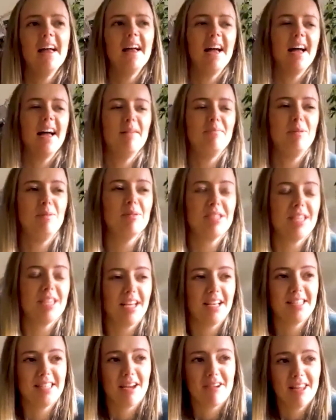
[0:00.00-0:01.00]
Uh, people said
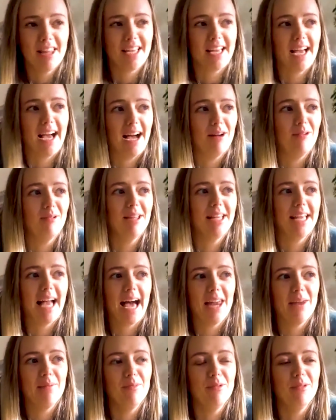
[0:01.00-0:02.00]
I sounded like a howling
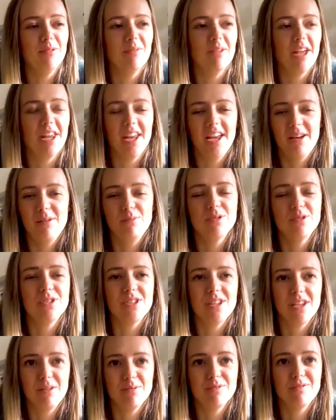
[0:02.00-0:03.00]
animal, and it
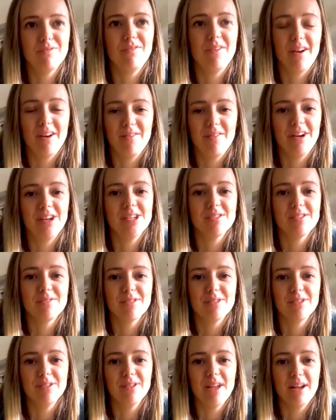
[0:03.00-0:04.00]
was it was very very
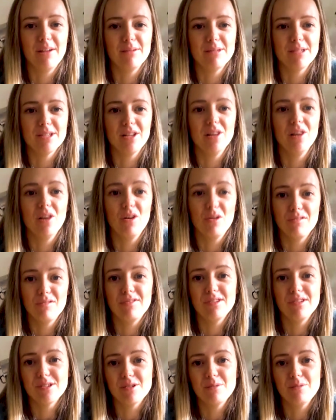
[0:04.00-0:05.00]
difficult. I was in a lot of
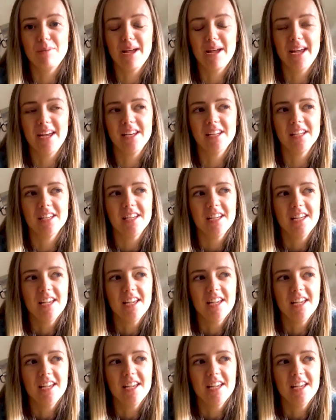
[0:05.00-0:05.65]
physical pain,